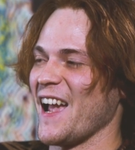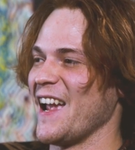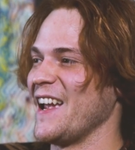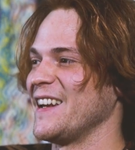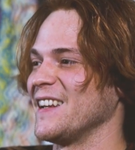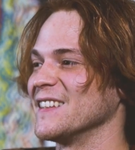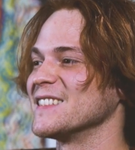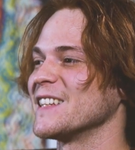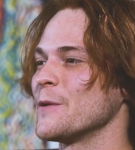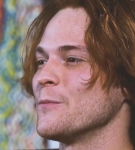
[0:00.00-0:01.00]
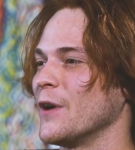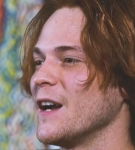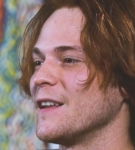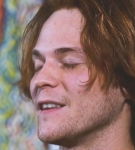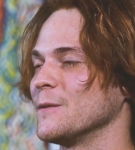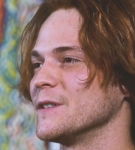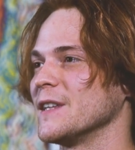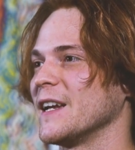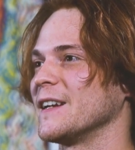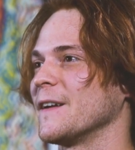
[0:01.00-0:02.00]
And in the same breath, it was
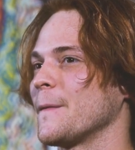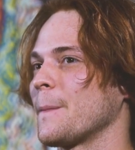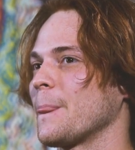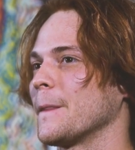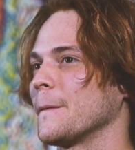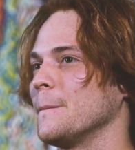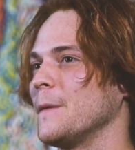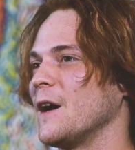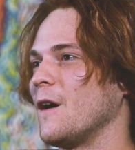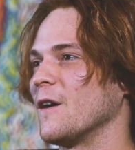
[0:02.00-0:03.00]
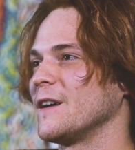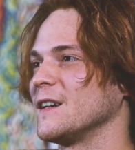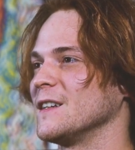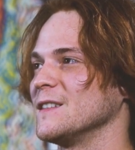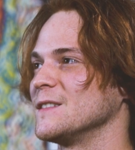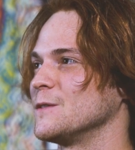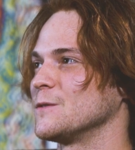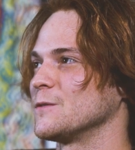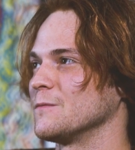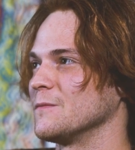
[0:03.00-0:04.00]
like, my art
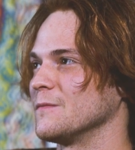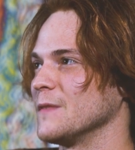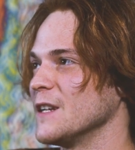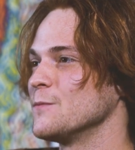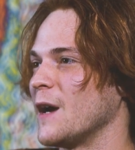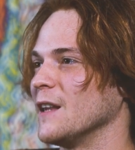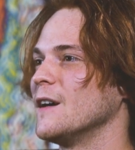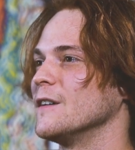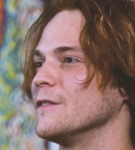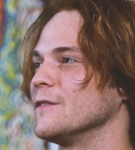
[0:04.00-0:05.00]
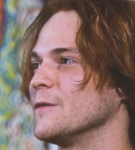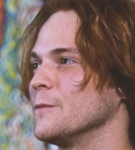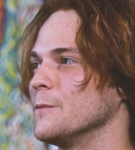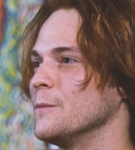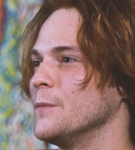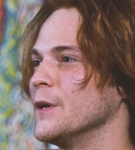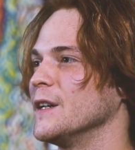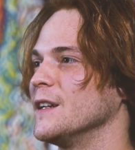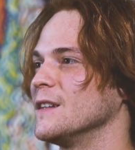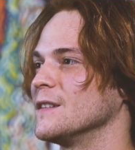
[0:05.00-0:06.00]
is, is my love,
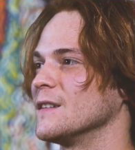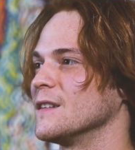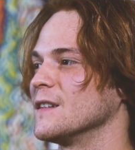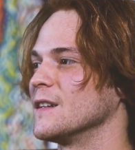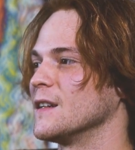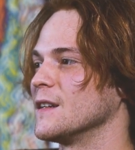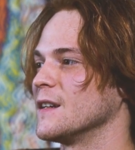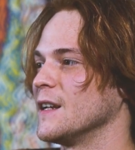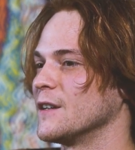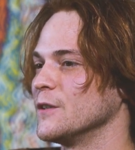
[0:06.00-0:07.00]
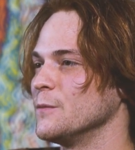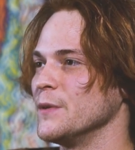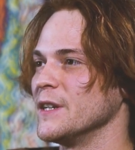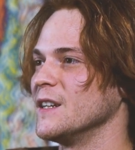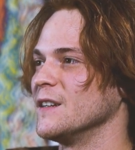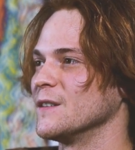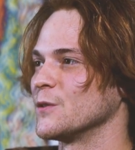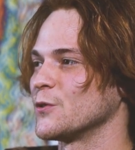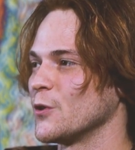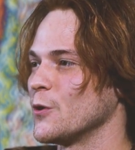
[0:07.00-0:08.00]
but it could be
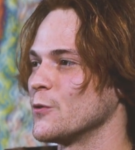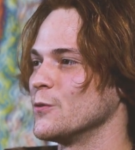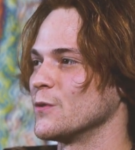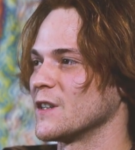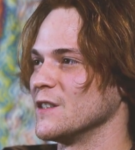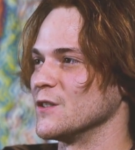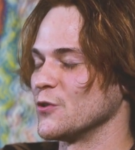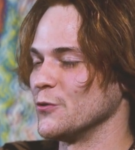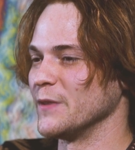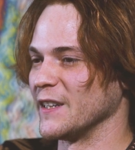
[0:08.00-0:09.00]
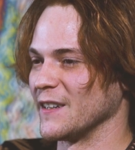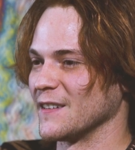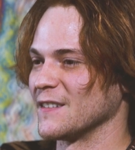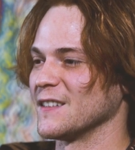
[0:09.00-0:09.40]
so consuming.